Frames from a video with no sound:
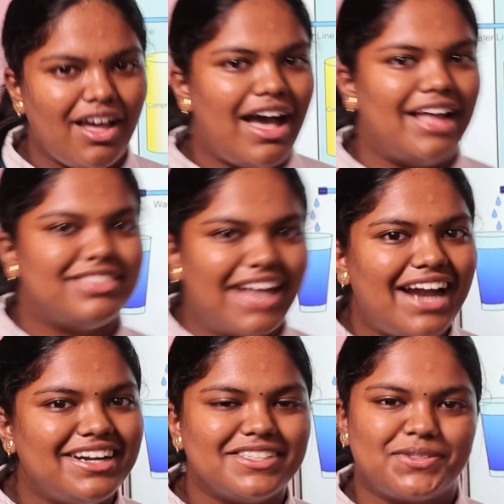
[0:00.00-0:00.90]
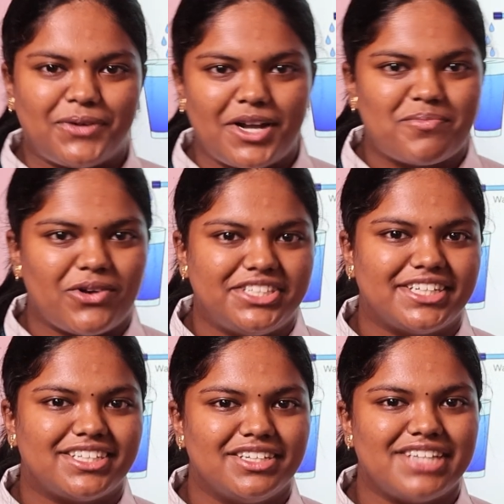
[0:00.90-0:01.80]
And that is what our
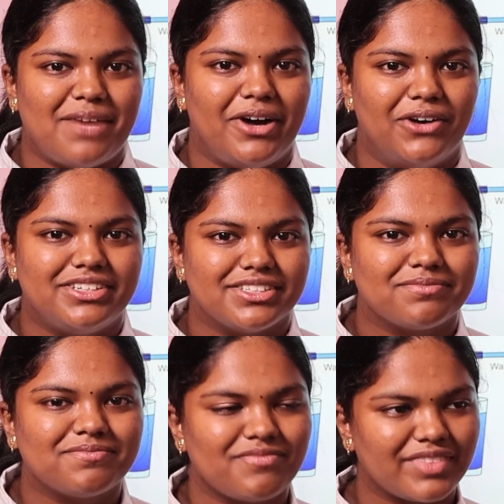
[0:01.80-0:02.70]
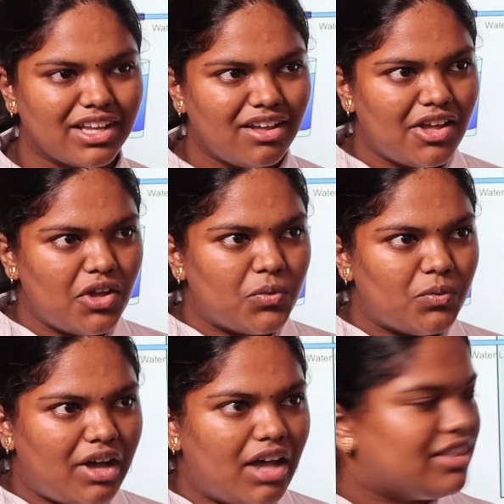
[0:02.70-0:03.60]
project is about.
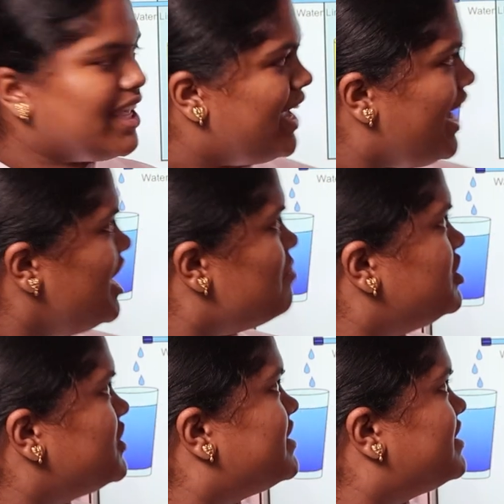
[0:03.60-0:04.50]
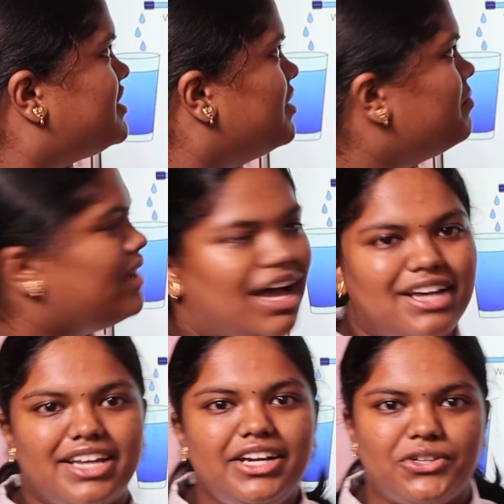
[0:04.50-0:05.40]
The AWG system,
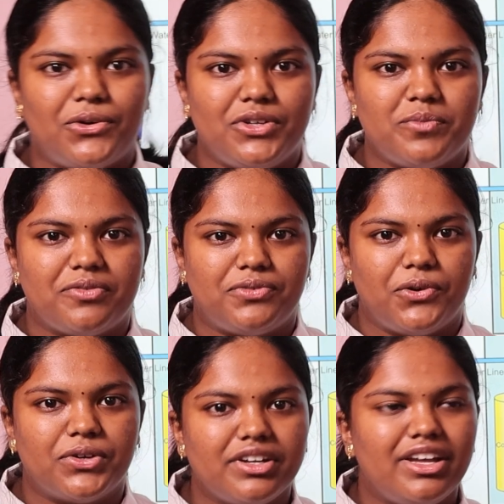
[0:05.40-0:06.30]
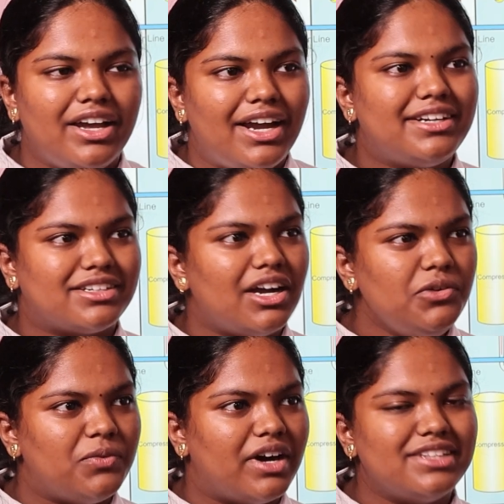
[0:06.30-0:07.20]
as I told you before, it
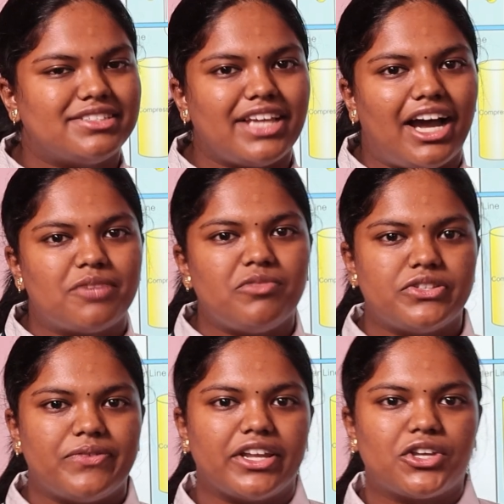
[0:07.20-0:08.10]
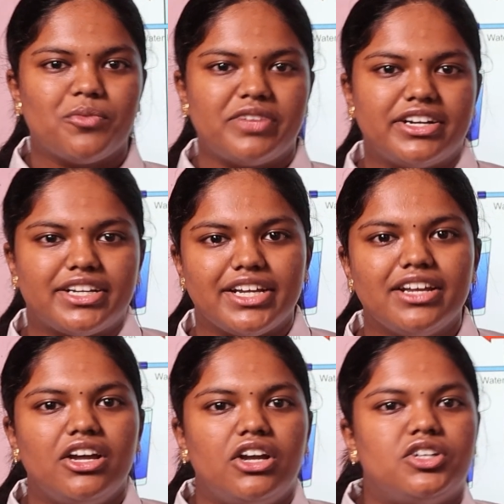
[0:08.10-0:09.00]
converts the atmospheric
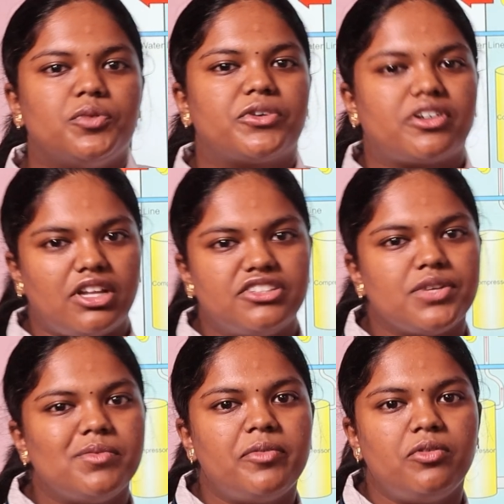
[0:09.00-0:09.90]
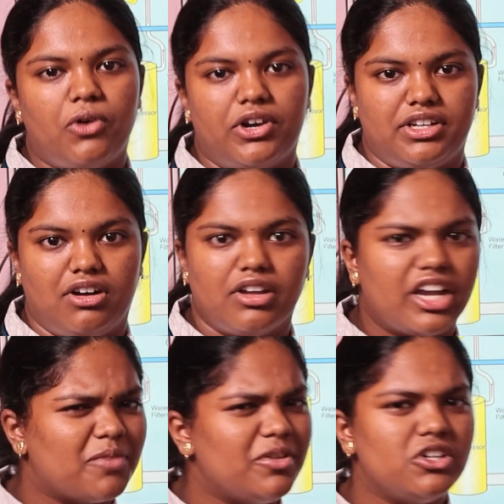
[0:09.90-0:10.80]
humidity to consumable water.
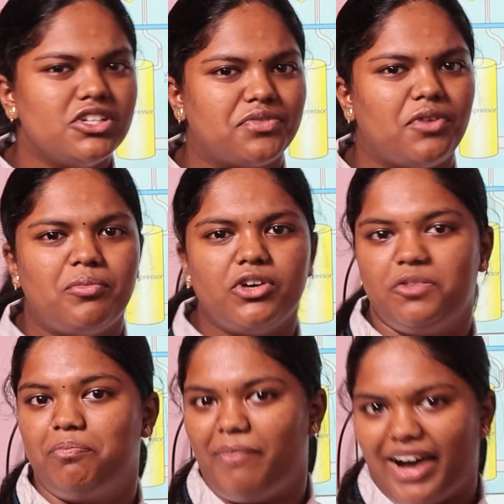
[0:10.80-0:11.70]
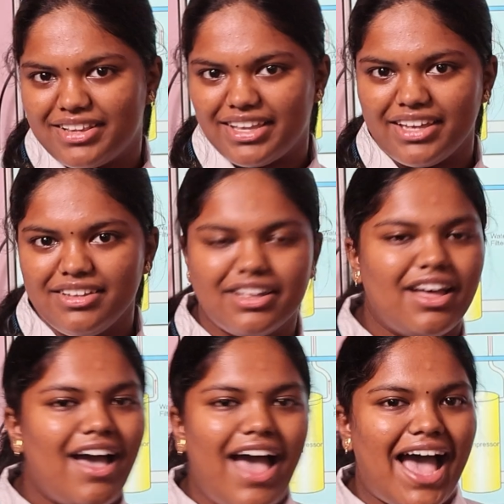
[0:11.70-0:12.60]
It can be used for both bathing
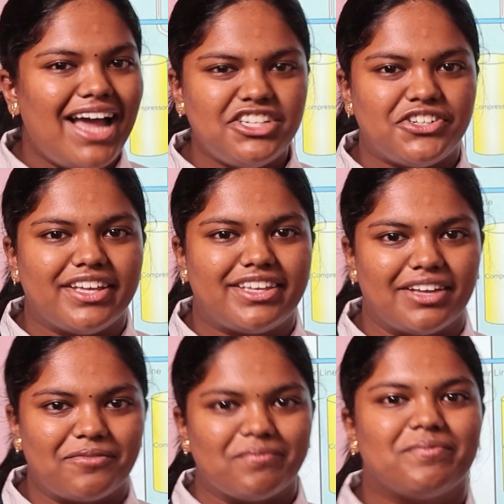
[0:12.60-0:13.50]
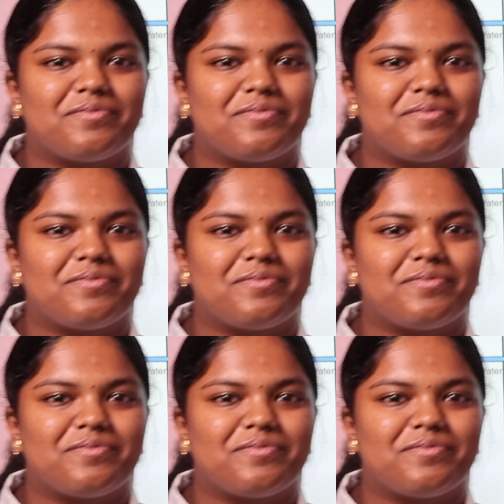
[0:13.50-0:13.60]
and drinking.